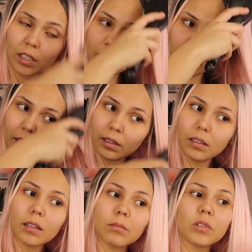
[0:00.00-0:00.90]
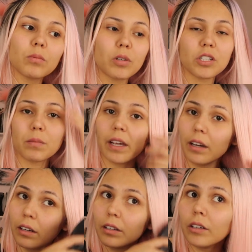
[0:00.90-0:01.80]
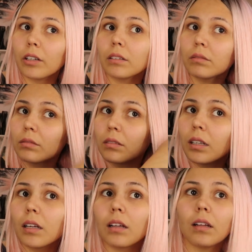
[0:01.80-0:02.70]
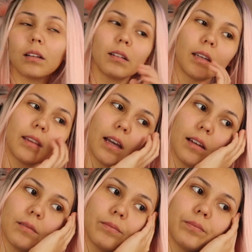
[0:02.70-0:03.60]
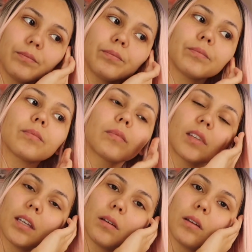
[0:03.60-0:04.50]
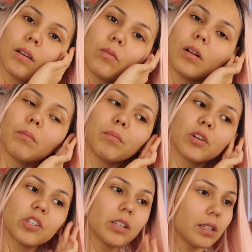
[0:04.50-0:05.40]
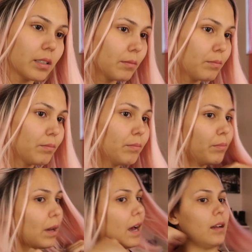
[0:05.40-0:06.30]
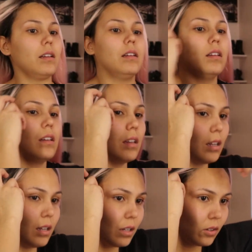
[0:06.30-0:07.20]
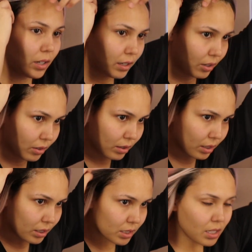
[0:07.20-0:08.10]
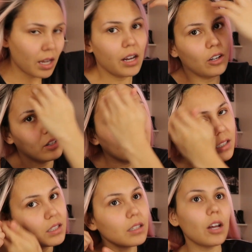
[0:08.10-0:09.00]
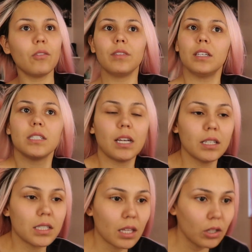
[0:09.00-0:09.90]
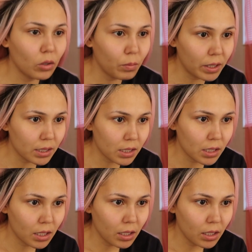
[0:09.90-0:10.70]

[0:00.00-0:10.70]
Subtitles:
Okay, and then I'm going to brush my hair under, like that, while I'm pushing it back. Okay, now that this hair is, now on this side it's a little bit